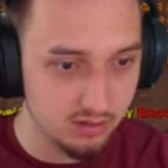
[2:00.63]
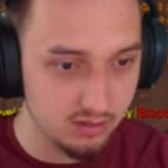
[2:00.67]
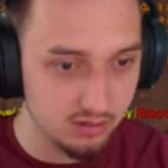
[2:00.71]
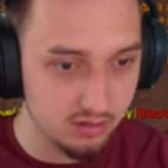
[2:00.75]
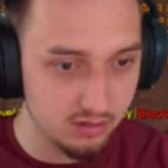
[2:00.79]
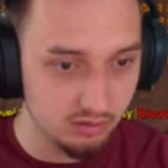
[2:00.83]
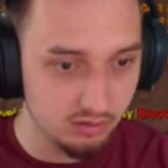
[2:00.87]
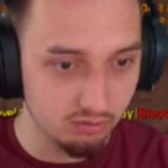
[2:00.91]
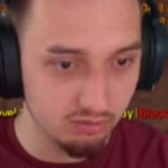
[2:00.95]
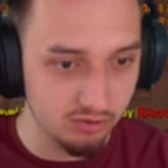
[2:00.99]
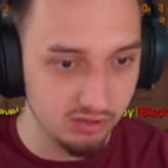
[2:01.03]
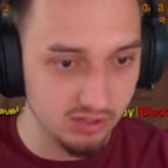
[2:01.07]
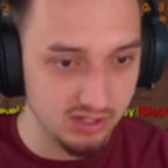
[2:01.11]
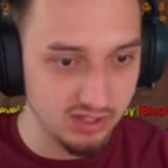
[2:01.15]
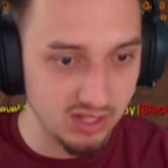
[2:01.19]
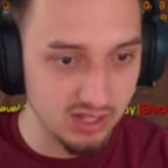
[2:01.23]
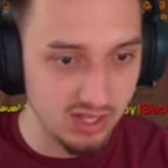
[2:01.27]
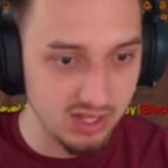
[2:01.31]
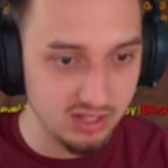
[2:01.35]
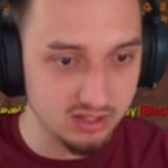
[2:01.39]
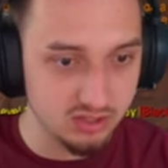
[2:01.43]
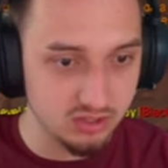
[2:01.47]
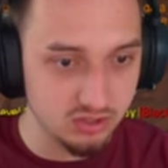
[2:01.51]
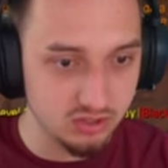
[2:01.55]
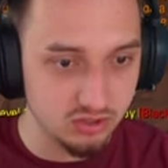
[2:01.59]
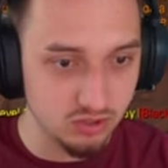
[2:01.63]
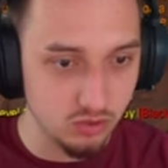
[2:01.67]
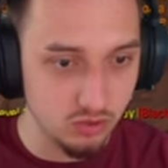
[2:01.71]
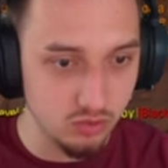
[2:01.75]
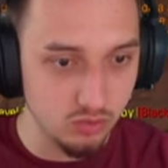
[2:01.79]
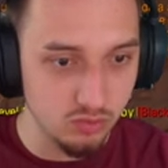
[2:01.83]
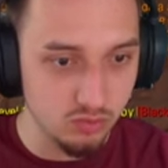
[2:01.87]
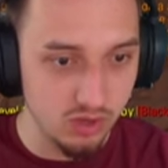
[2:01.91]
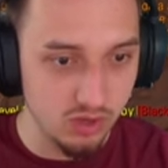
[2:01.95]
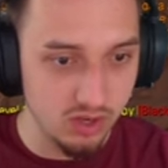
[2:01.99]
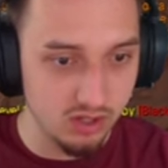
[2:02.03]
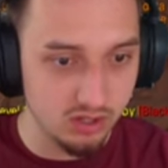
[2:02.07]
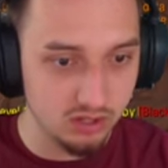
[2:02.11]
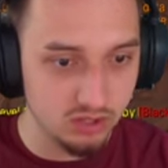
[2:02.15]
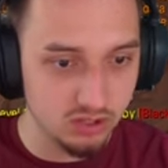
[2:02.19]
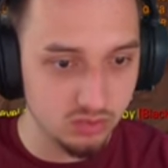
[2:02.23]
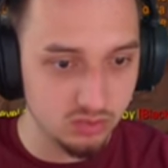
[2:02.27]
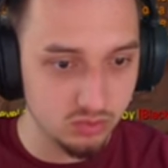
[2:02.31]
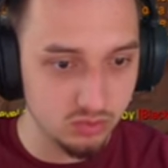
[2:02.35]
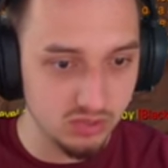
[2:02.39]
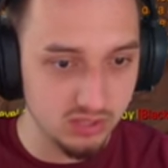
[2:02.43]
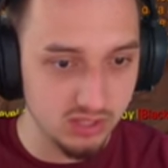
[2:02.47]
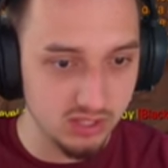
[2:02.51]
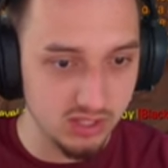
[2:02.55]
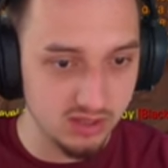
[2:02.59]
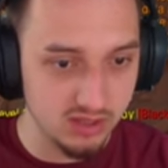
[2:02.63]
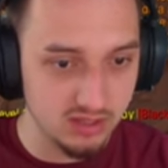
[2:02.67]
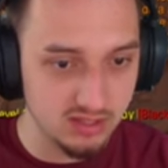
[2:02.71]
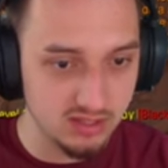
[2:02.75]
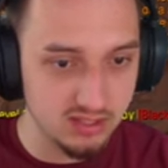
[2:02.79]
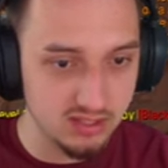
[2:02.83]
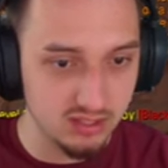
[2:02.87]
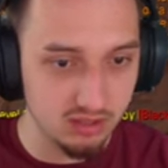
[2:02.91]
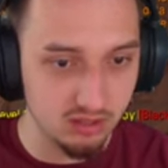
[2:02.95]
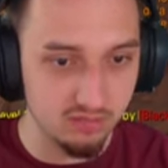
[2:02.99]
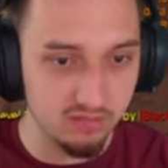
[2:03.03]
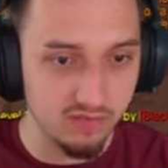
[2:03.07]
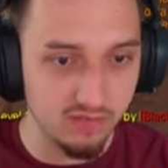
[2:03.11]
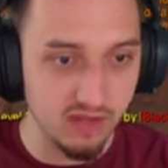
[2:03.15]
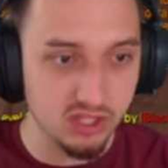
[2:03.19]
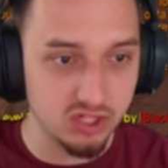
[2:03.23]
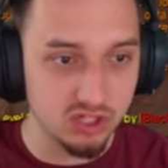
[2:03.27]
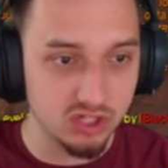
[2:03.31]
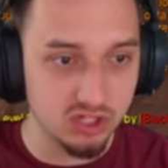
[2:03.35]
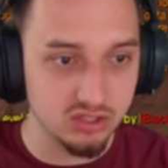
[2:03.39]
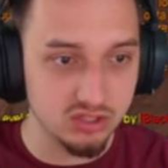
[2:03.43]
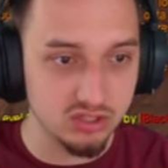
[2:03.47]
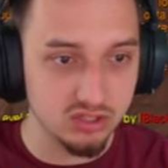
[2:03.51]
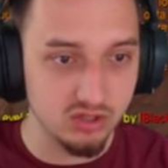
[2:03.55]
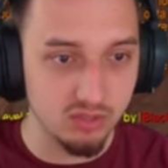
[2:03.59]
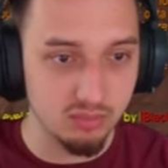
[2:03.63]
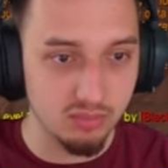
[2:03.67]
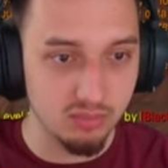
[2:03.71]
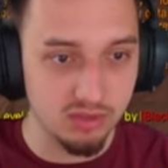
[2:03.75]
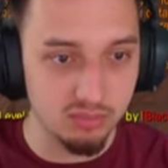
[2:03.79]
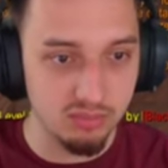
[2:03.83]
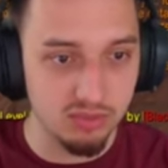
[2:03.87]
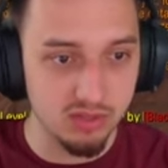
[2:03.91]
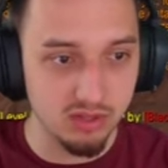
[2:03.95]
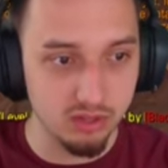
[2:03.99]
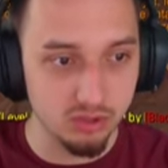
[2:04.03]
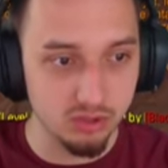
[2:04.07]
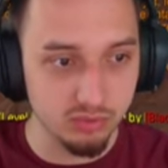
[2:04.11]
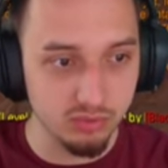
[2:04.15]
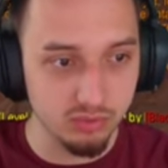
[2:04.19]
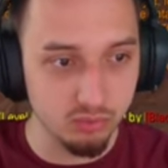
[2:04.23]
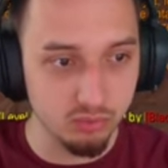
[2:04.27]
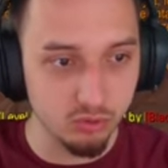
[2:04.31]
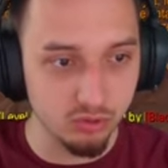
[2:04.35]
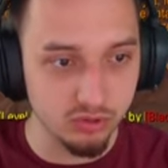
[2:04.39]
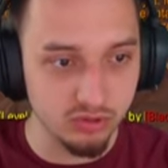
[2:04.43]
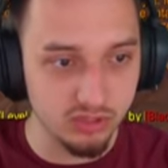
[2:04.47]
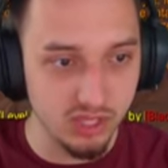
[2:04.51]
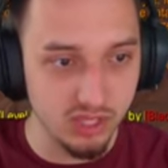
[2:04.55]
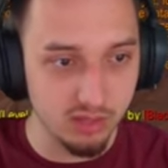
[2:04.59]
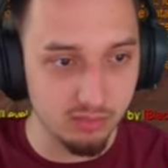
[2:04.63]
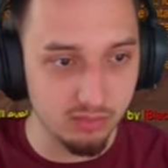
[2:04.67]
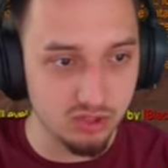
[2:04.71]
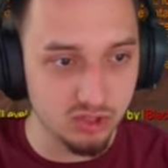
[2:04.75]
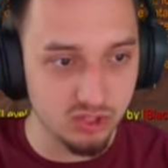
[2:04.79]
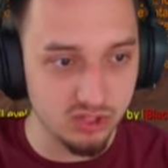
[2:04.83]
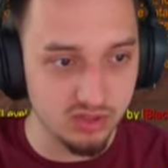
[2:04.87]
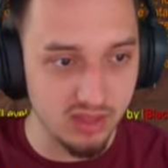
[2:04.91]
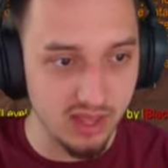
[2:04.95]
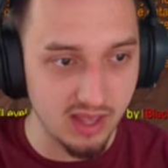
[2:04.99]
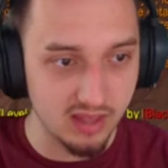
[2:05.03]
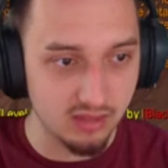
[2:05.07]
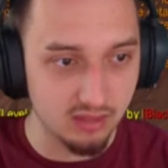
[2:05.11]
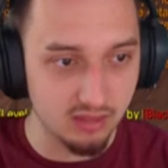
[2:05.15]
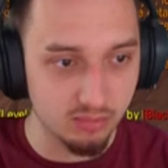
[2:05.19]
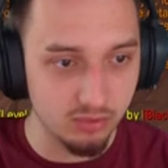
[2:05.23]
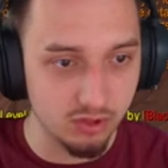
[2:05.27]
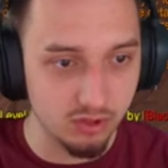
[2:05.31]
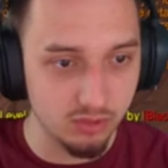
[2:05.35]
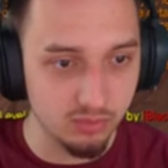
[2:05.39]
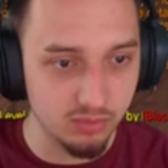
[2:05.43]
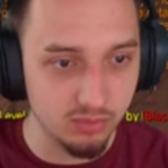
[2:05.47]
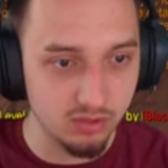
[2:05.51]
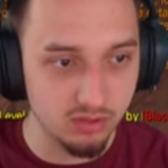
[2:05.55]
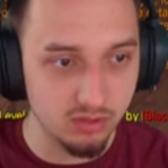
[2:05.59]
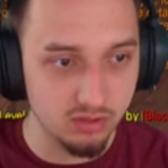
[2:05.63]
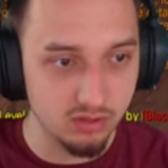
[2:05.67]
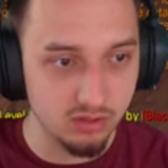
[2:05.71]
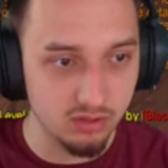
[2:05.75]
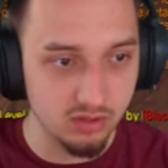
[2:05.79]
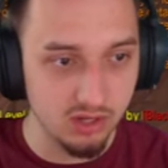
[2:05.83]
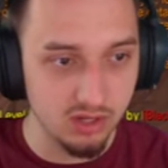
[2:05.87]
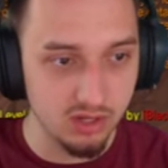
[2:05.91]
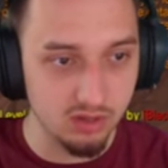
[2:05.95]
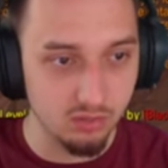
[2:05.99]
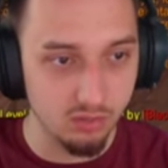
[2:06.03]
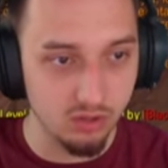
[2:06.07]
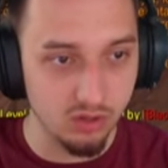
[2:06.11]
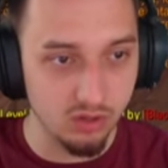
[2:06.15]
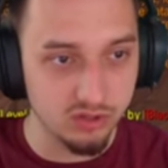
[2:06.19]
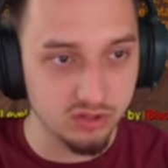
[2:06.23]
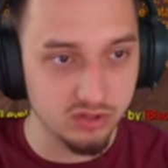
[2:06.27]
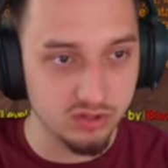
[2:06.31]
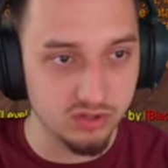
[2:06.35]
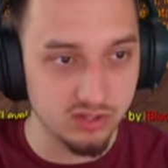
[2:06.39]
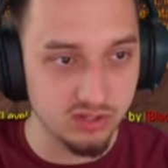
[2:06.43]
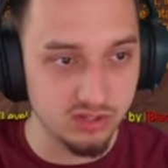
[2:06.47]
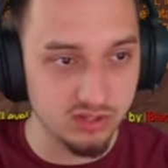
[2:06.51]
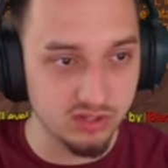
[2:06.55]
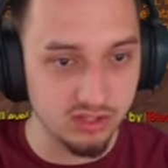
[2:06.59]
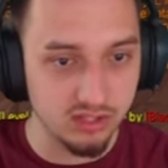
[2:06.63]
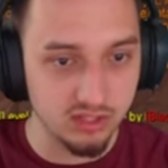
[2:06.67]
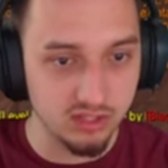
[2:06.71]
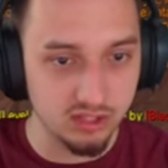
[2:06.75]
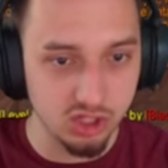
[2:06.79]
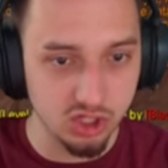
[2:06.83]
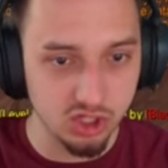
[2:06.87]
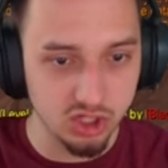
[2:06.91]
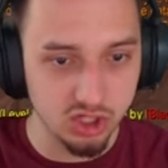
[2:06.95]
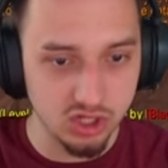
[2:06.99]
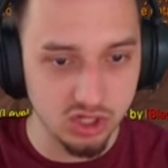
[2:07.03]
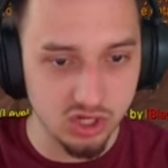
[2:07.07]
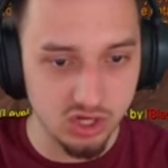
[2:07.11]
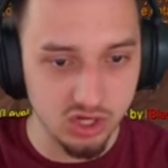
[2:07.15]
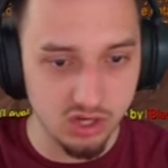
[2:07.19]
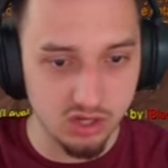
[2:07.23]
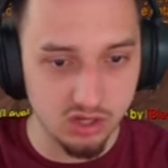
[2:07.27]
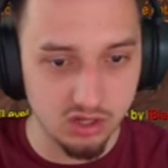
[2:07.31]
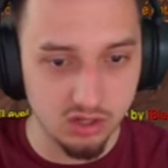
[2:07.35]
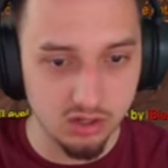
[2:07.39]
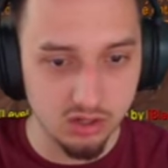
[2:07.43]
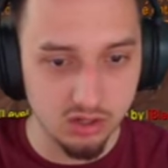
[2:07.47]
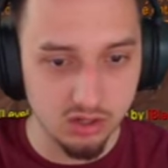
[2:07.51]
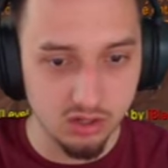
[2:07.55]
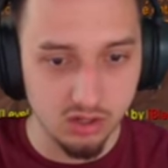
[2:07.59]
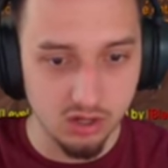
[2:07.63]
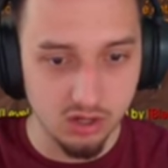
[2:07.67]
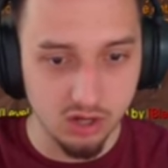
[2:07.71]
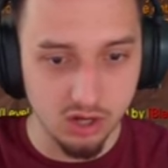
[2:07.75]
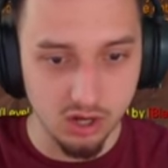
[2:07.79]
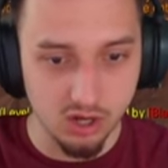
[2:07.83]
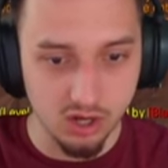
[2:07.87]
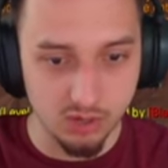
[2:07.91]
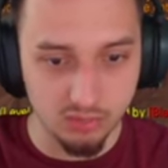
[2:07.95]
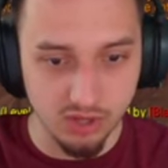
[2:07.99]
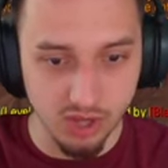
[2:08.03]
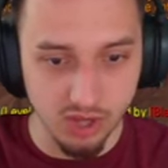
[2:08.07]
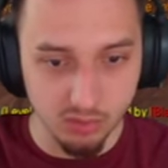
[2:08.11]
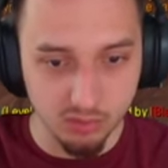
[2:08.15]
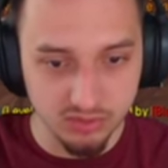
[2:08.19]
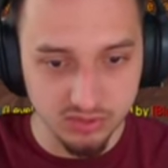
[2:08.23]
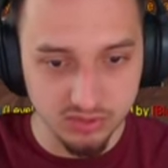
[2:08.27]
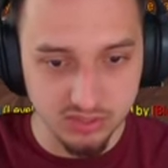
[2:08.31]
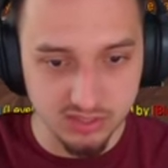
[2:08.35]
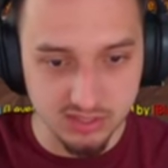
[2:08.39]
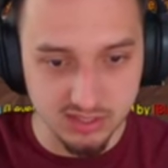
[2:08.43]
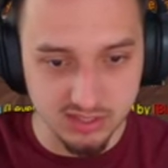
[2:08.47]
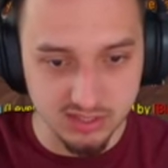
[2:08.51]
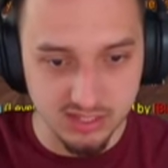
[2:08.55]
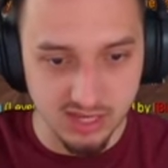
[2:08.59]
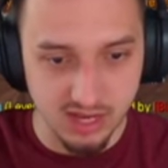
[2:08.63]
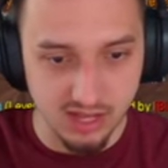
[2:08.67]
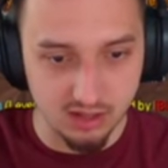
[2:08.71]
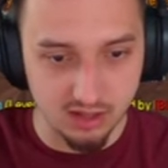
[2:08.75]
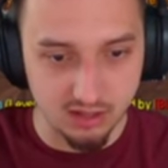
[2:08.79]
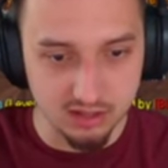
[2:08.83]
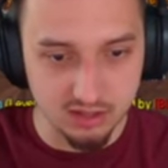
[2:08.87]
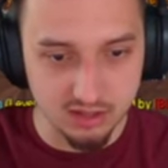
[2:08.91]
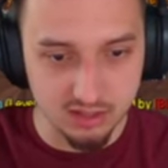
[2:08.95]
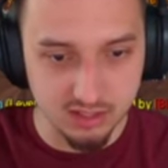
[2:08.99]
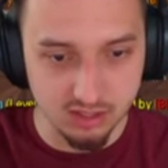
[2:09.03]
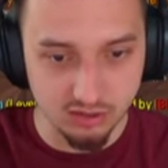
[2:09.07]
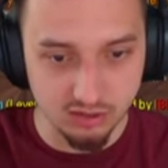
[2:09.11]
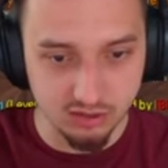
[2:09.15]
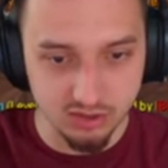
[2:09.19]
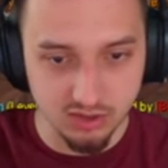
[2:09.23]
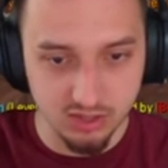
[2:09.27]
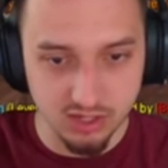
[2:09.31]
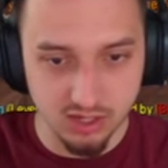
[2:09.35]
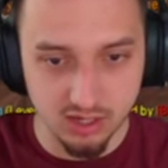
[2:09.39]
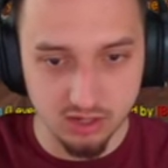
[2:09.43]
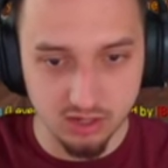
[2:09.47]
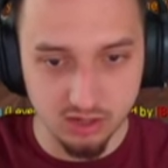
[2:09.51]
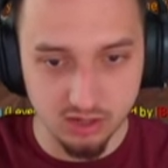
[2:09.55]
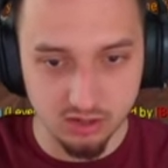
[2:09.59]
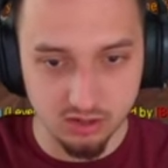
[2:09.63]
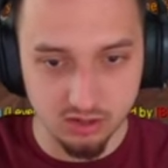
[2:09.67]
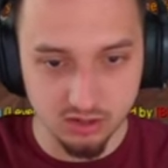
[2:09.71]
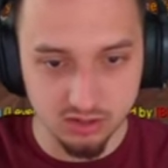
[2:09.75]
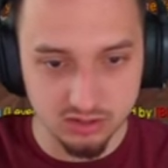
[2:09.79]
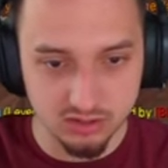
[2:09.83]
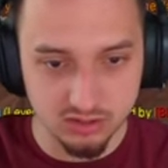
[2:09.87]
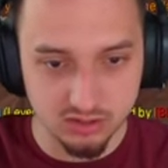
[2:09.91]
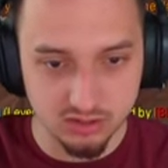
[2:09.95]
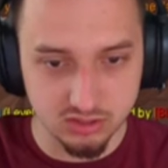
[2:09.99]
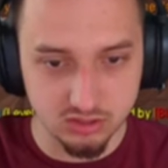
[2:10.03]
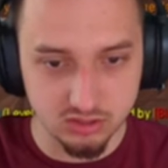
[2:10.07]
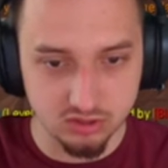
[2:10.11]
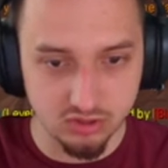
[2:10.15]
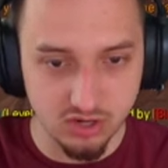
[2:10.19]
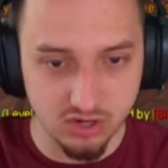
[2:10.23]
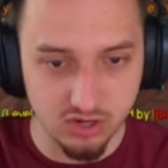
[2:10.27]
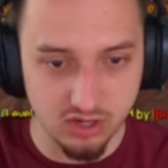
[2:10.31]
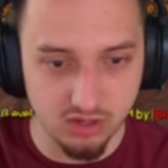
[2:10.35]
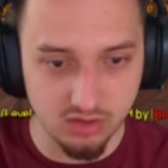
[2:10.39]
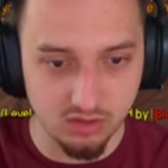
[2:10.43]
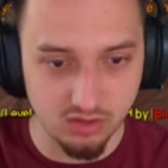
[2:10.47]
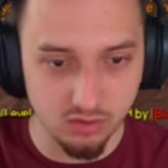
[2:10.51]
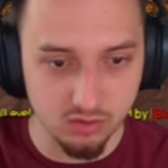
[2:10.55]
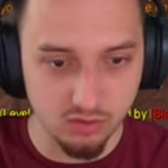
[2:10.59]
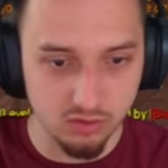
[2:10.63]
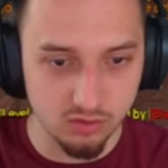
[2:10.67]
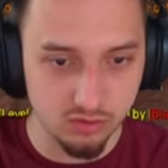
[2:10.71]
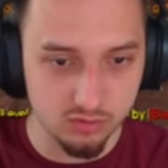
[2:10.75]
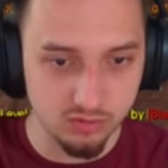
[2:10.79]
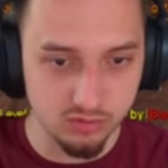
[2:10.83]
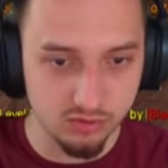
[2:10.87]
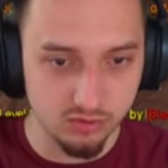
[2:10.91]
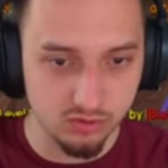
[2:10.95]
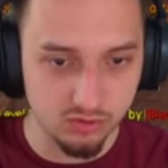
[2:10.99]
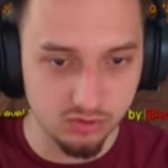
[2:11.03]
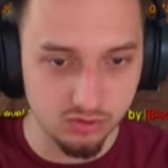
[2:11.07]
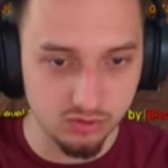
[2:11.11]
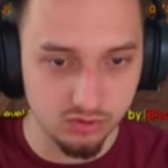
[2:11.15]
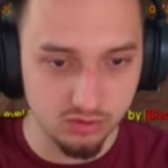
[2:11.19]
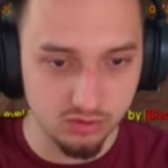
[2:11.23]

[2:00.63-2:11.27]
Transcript: Really not too much. We did get the Seal of Vengeance, so that might be a little bit more damage in that department. And we also get the Kidney Shot. Um, a couple decent talents here and there. Strength, Armor.